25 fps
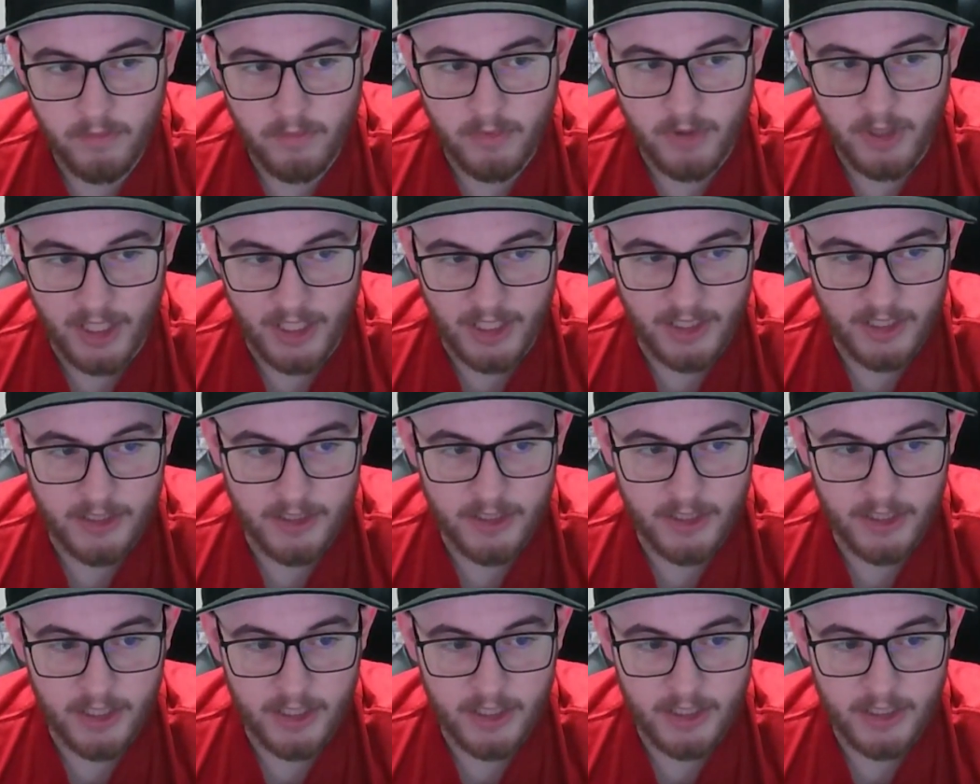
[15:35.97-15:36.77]

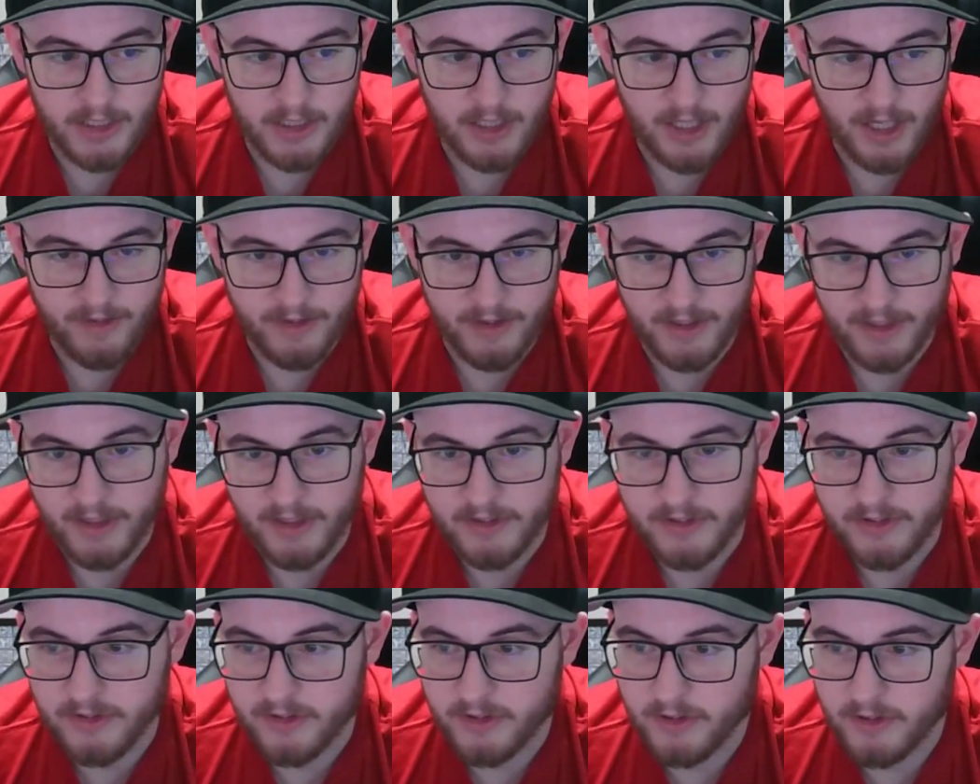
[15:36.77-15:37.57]
he I think
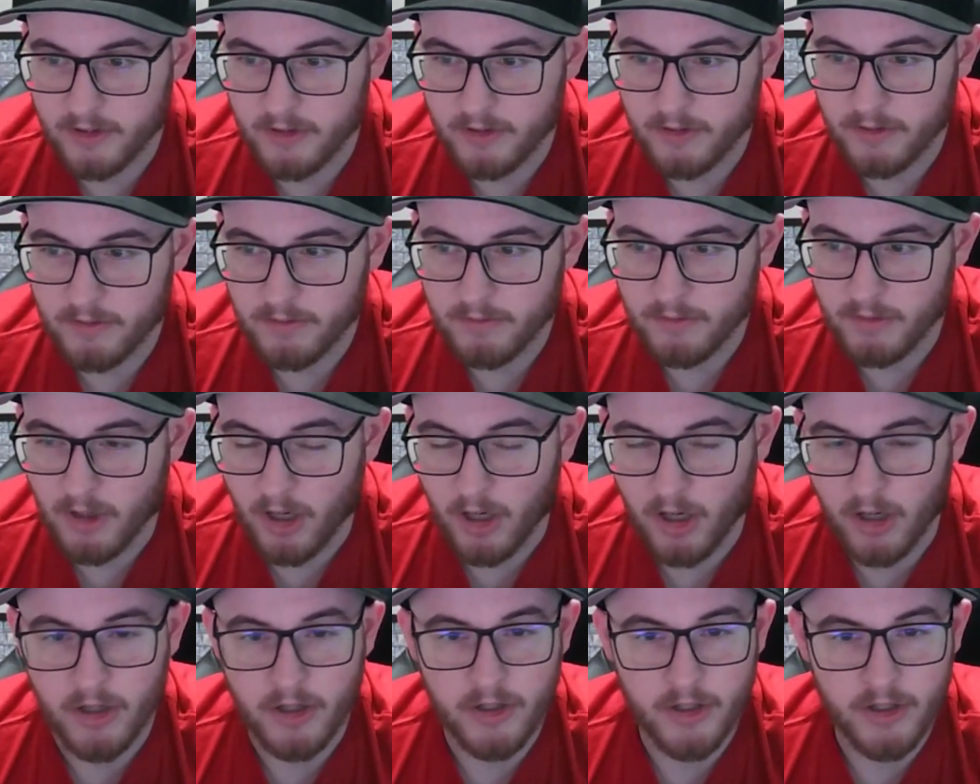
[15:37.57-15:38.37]
has
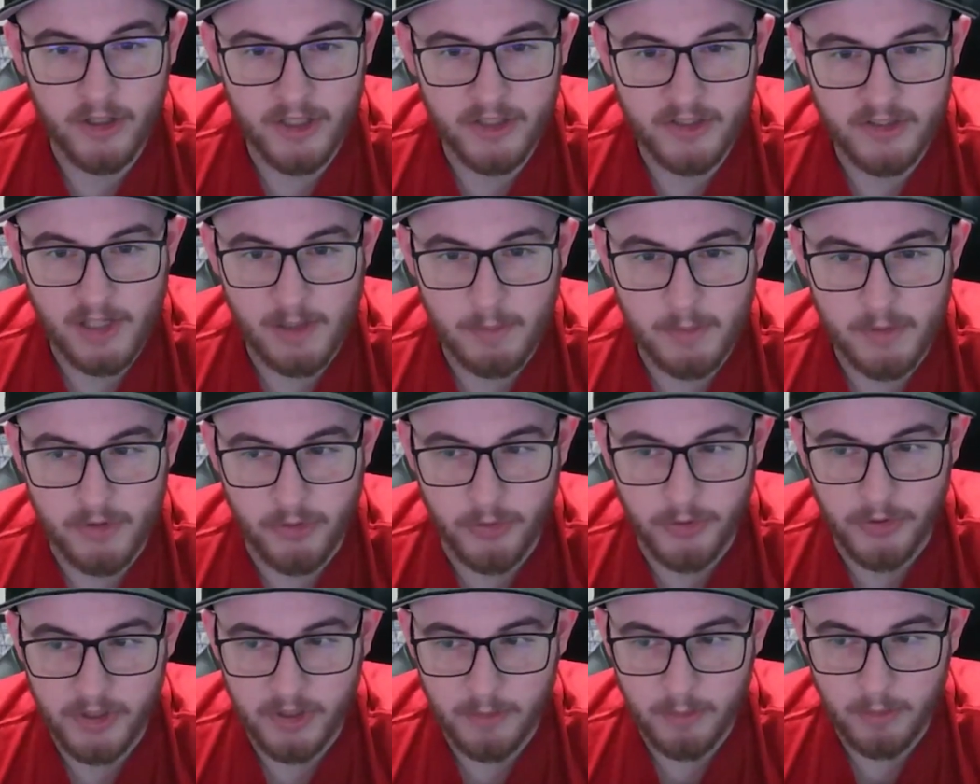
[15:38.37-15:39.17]
earned his
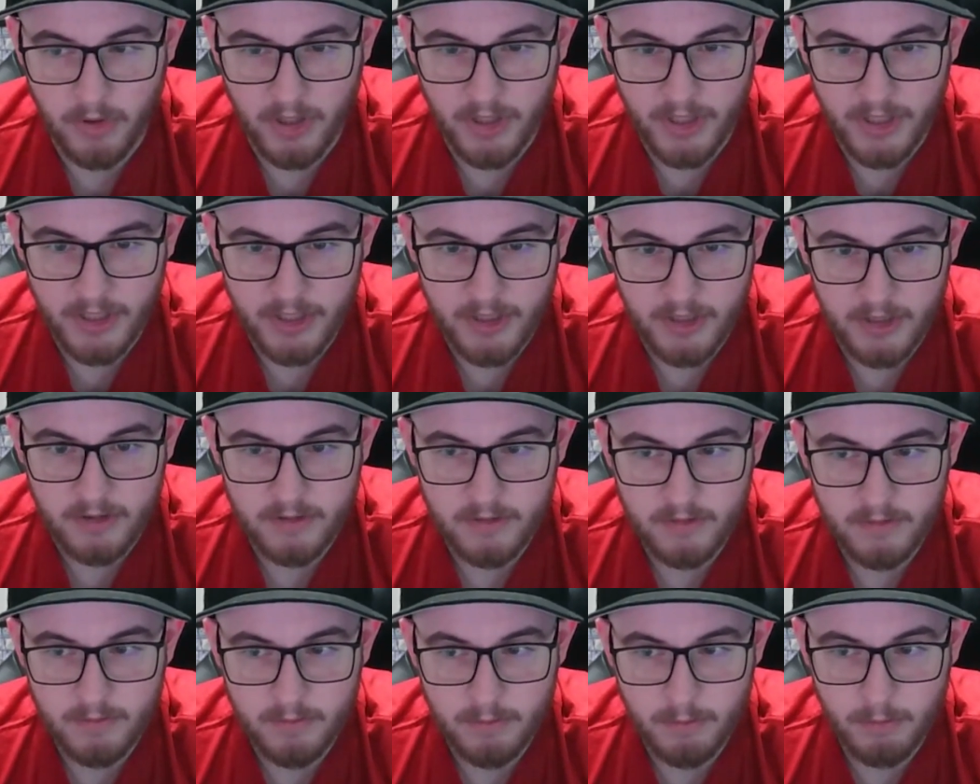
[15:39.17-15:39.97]
opportunity to play
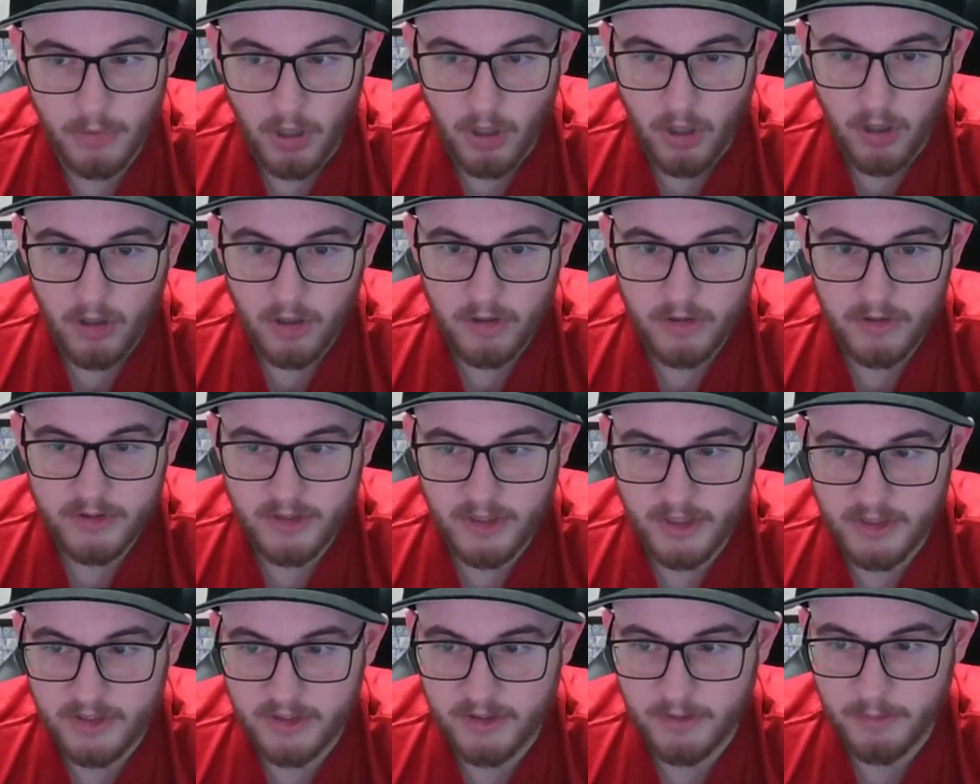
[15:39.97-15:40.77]
ball
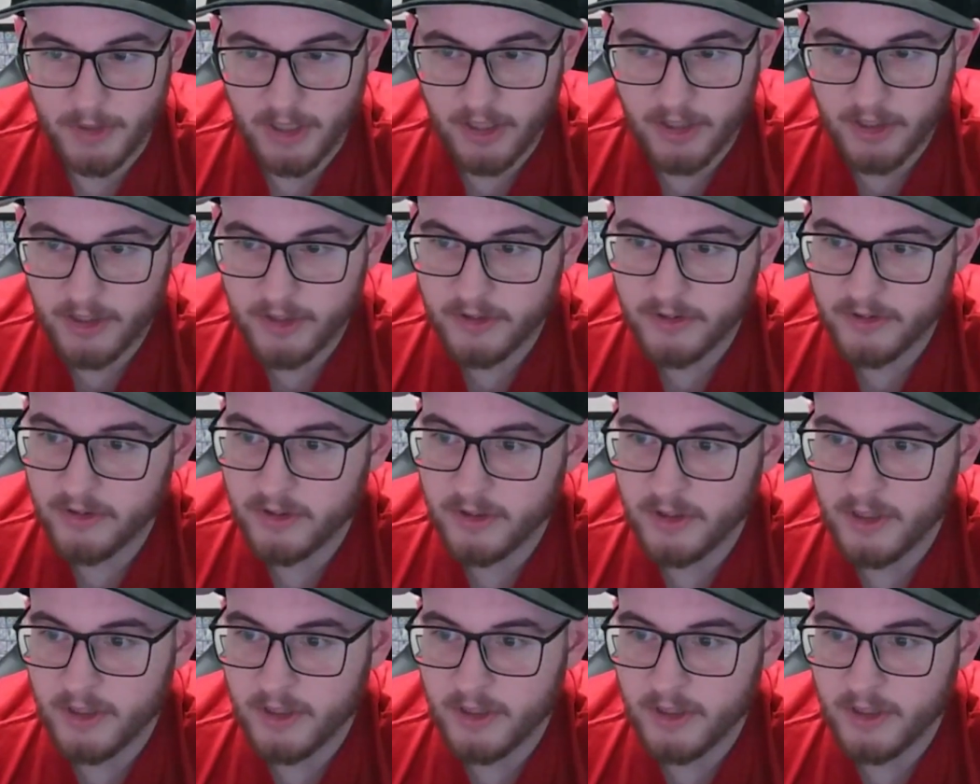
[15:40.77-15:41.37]
in some areas.